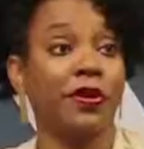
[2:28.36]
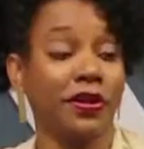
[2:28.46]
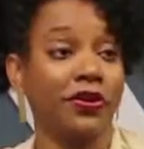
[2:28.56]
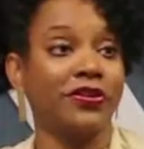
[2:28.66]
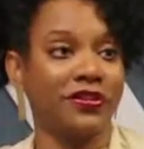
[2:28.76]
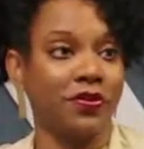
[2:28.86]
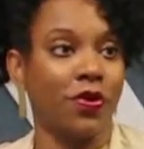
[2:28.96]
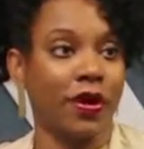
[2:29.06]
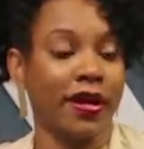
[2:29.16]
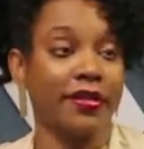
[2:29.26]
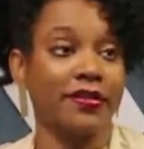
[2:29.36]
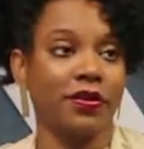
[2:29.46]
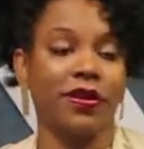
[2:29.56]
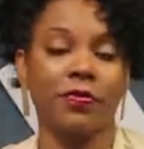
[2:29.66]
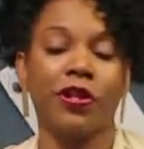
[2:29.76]
be a good story, and
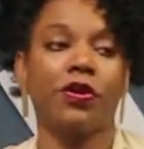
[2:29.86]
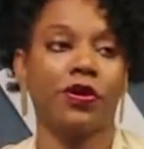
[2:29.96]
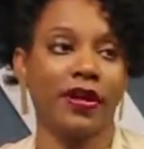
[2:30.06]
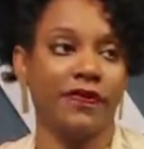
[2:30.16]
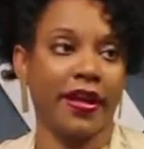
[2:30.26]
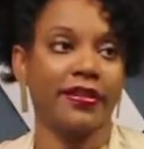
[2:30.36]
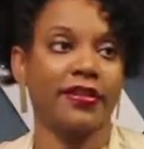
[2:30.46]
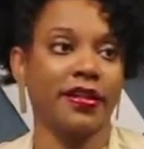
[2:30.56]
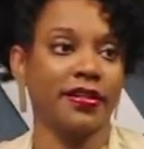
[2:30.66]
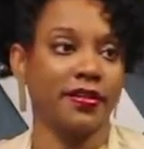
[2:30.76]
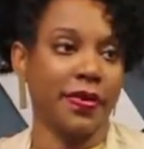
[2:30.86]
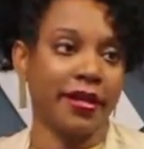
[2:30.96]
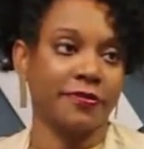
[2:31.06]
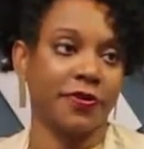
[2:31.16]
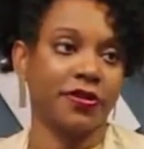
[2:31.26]
so then we know to advance and get some
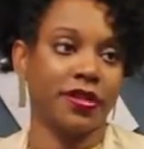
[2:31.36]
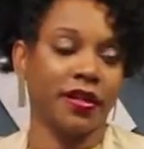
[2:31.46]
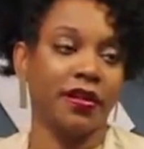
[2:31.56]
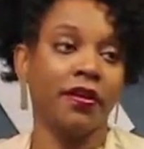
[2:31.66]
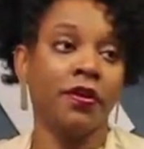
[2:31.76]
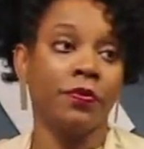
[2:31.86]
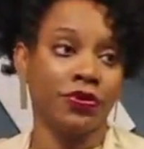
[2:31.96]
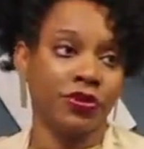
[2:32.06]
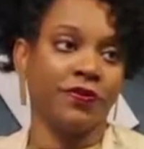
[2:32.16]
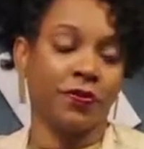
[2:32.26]
experts in, push it